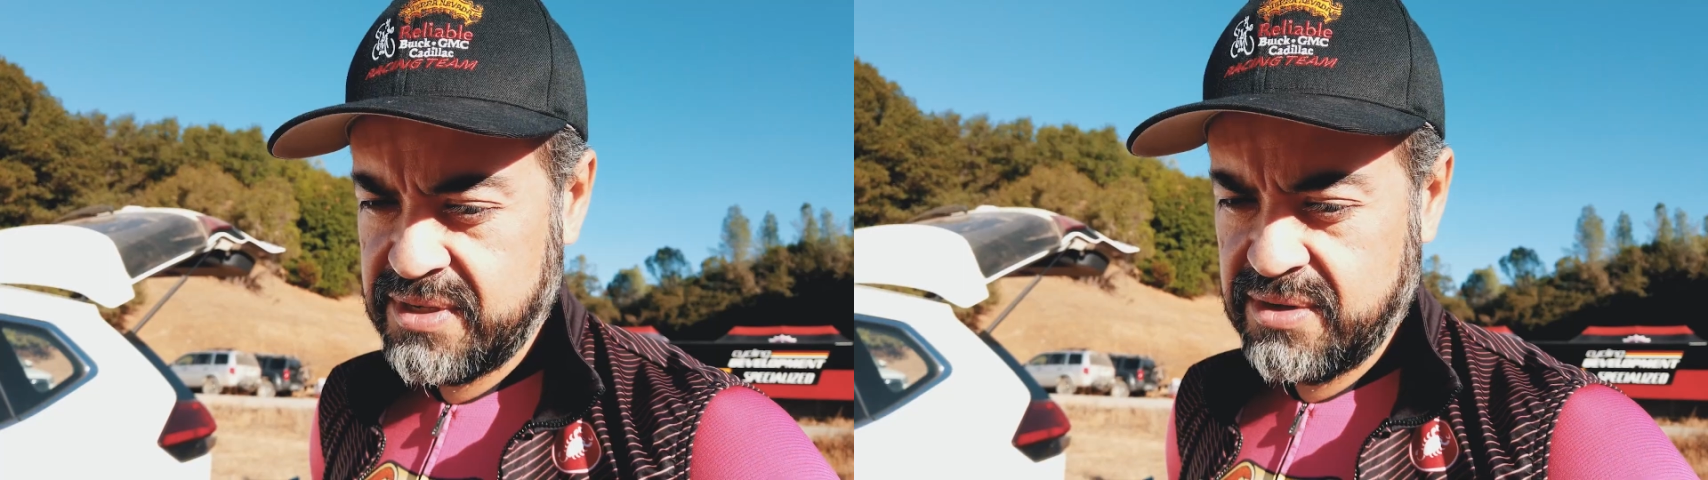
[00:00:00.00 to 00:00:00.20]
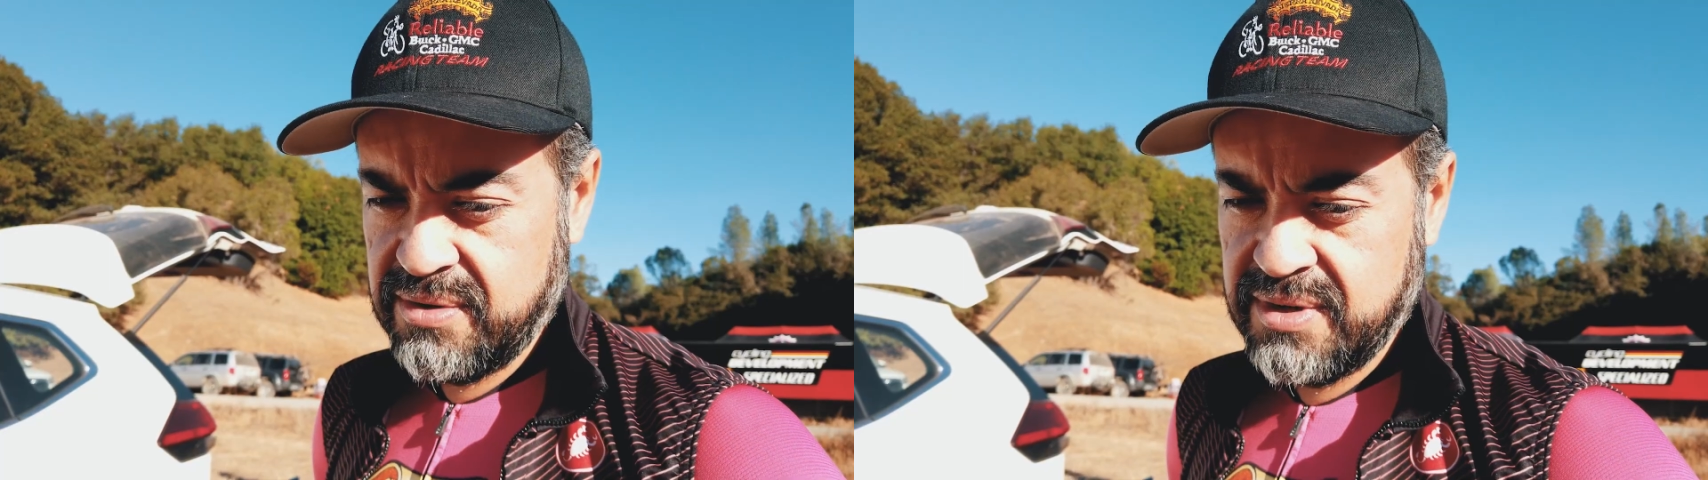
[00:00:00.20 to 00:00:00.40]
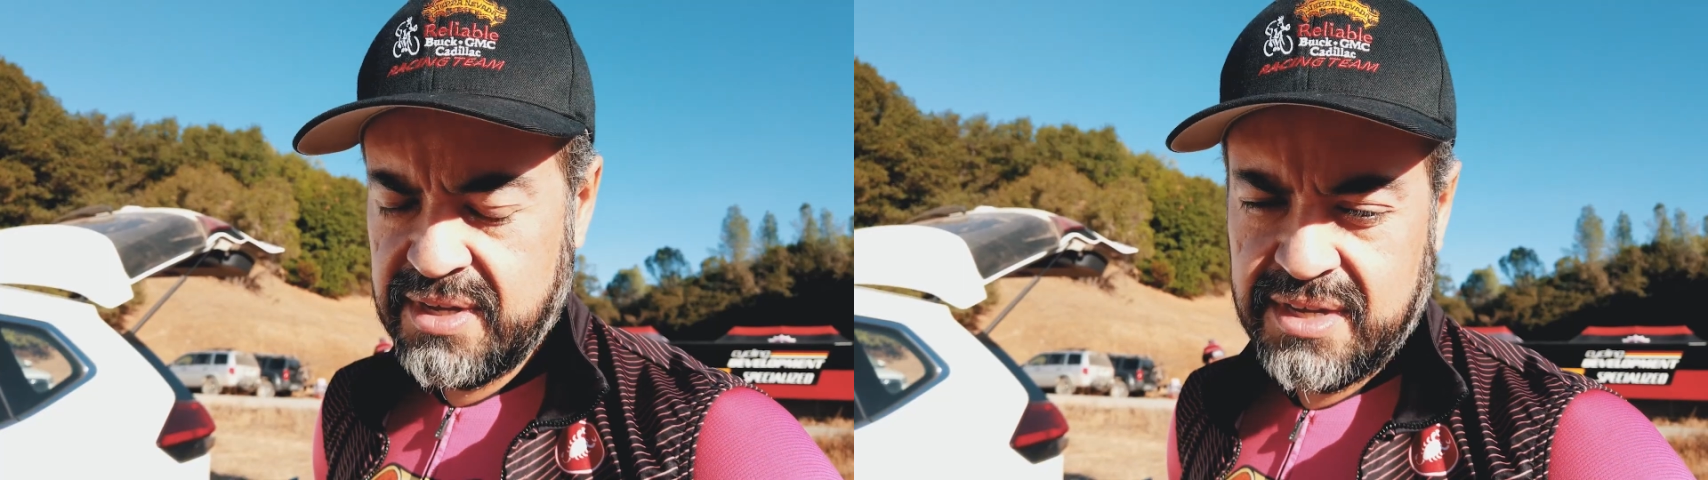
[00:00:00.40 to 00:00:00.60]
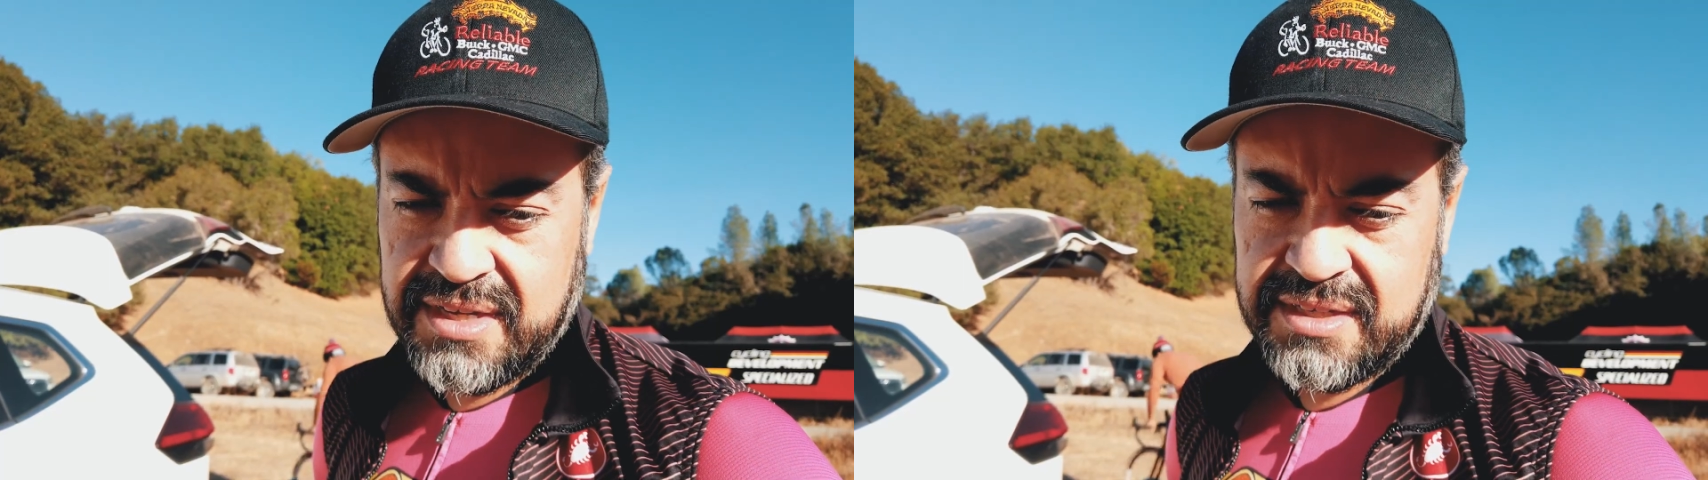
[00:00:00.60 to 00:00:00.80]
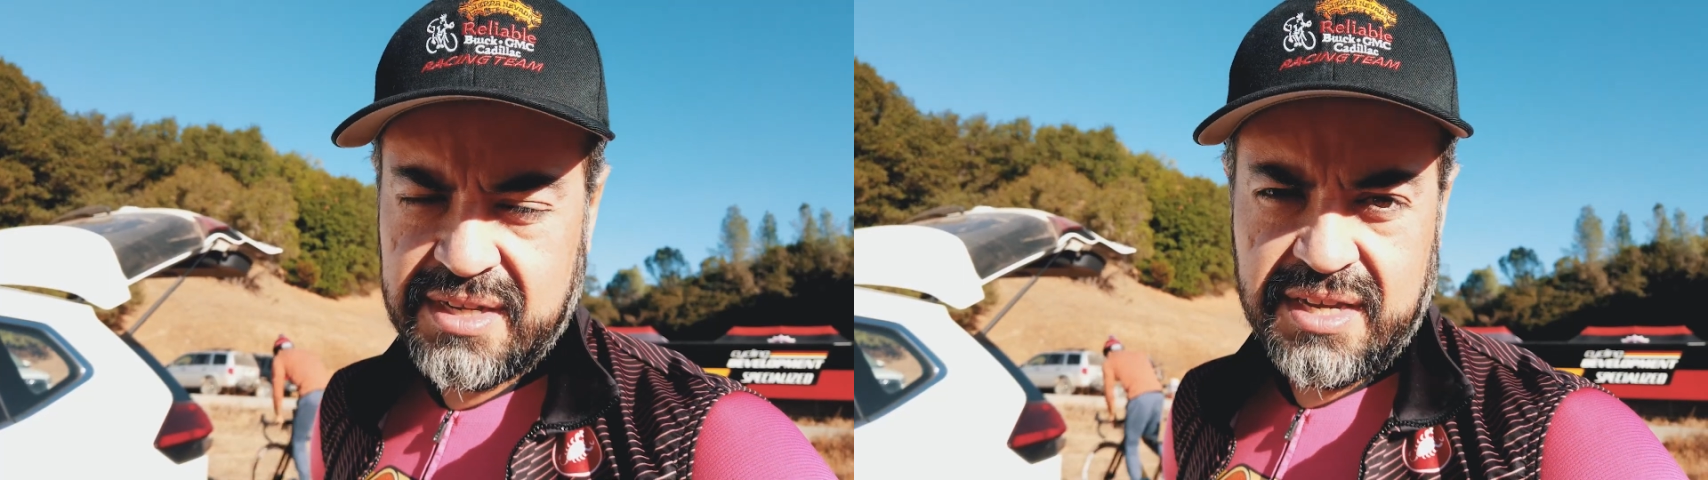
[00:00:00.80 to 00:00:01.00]
So
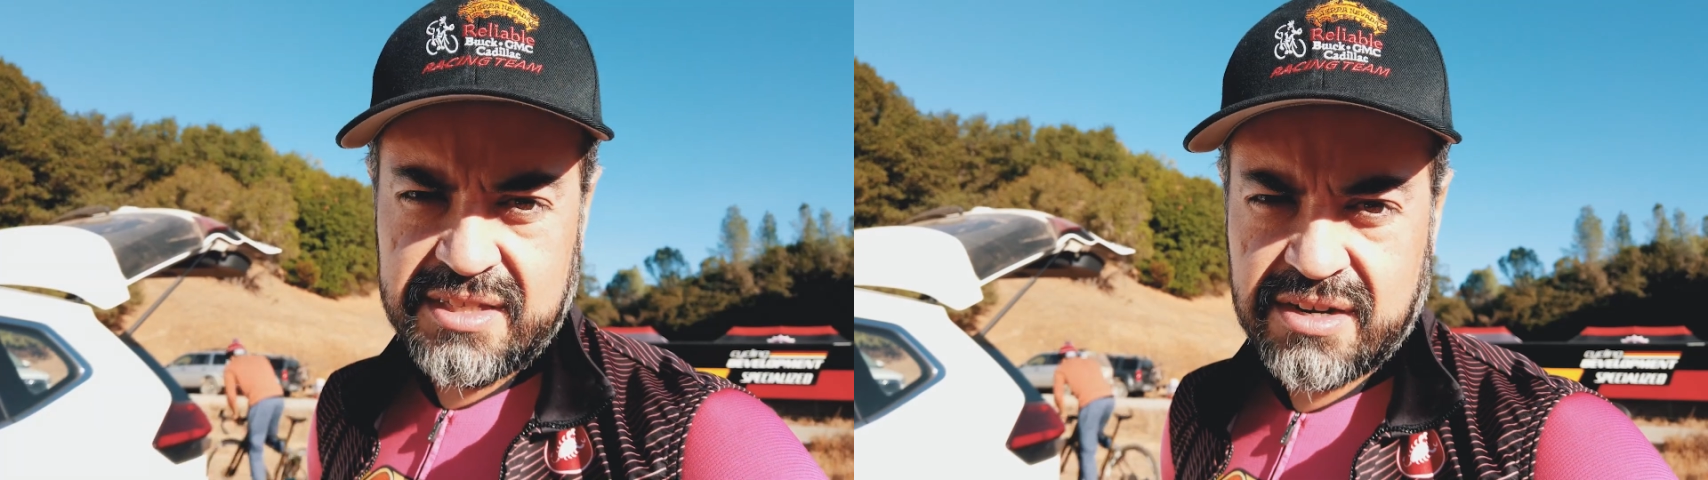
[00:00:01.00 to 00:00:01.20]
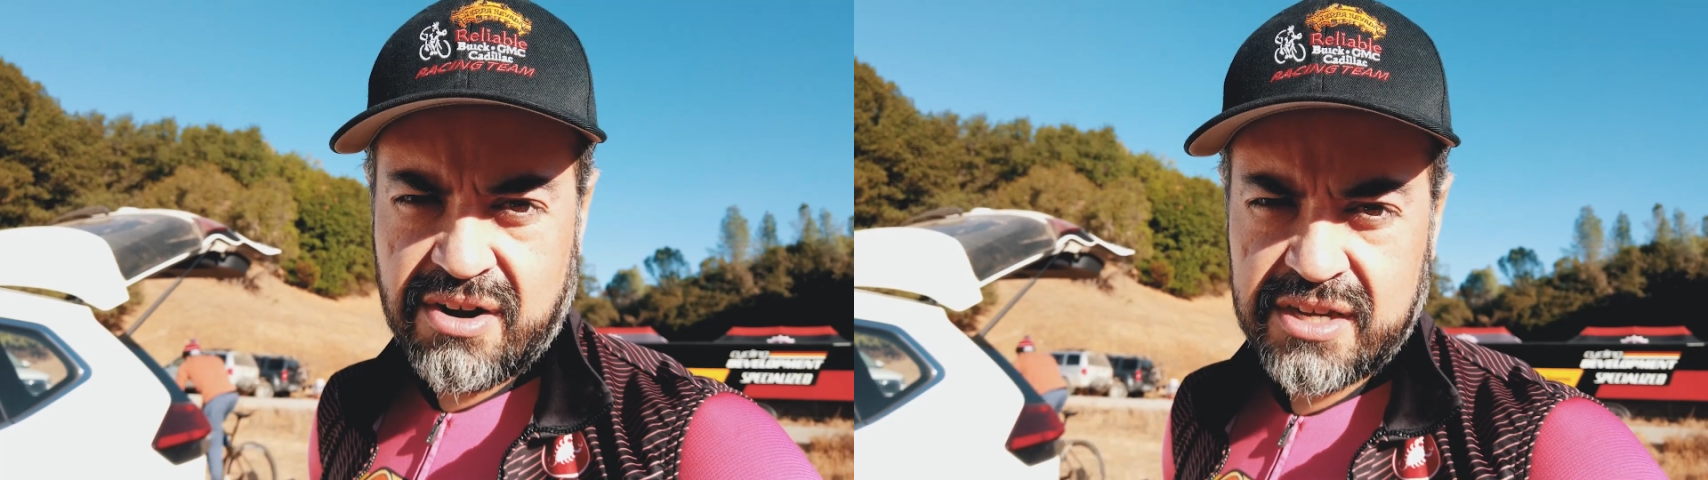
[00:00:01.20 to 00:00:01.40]
today is the